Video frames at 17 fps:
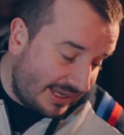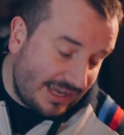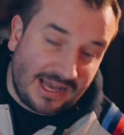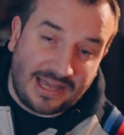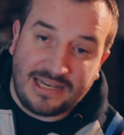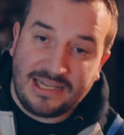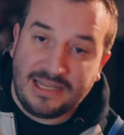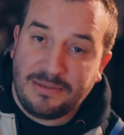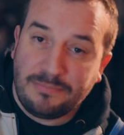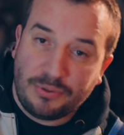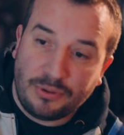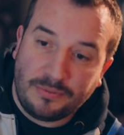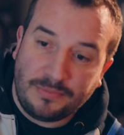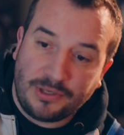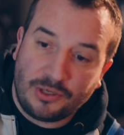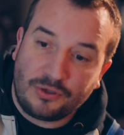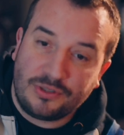and he put
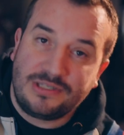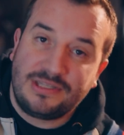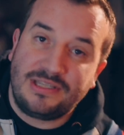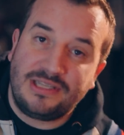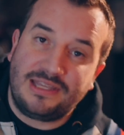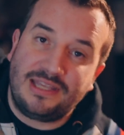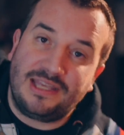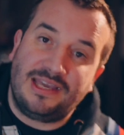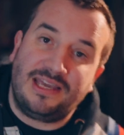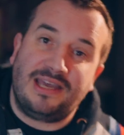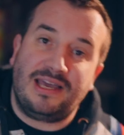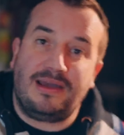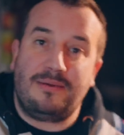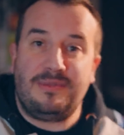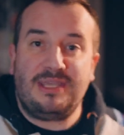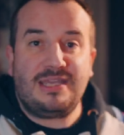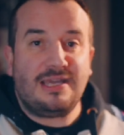me onto the
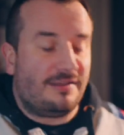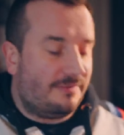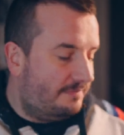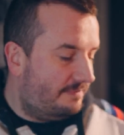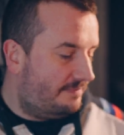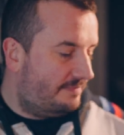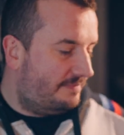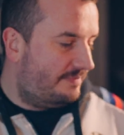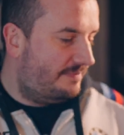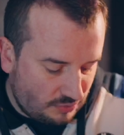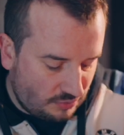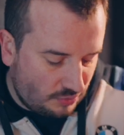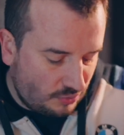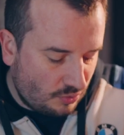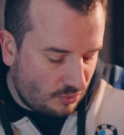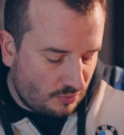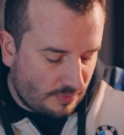Amiga
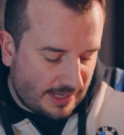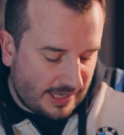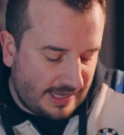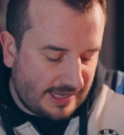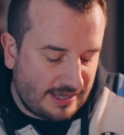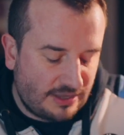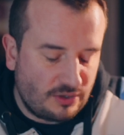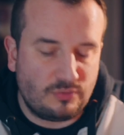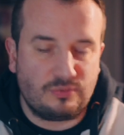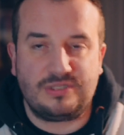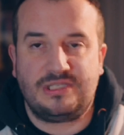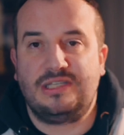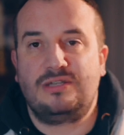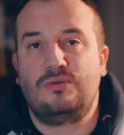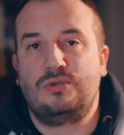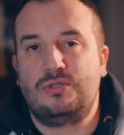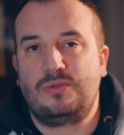
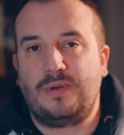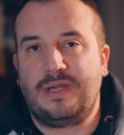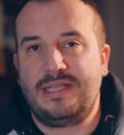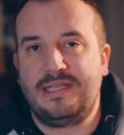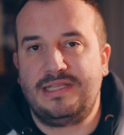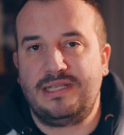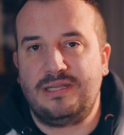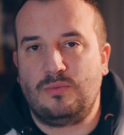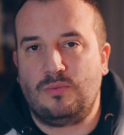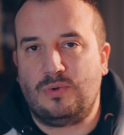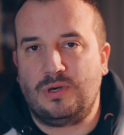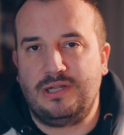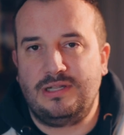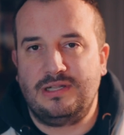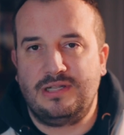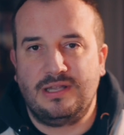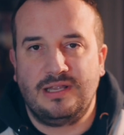OYL-021,
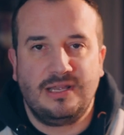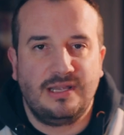and